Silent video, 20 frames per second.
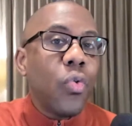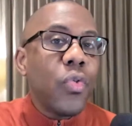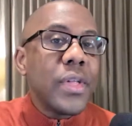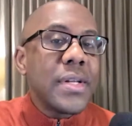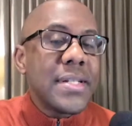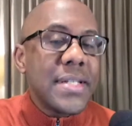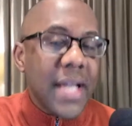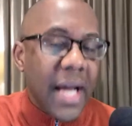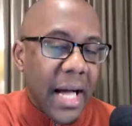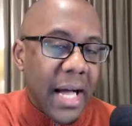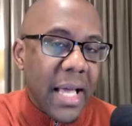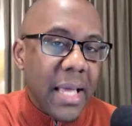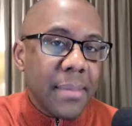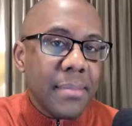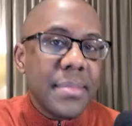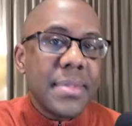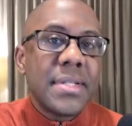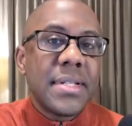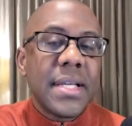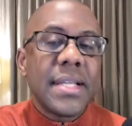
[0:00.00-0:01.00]
the time,
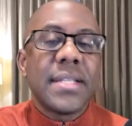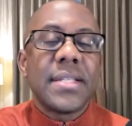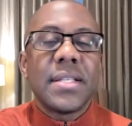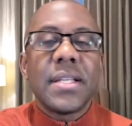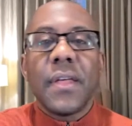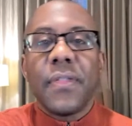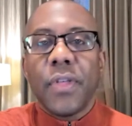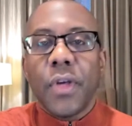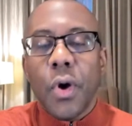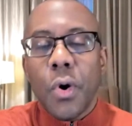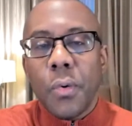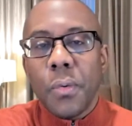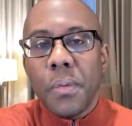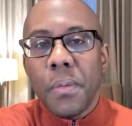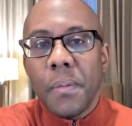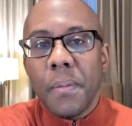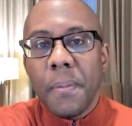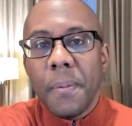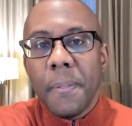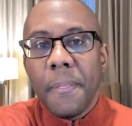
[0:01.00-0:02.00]
says Seth Godin.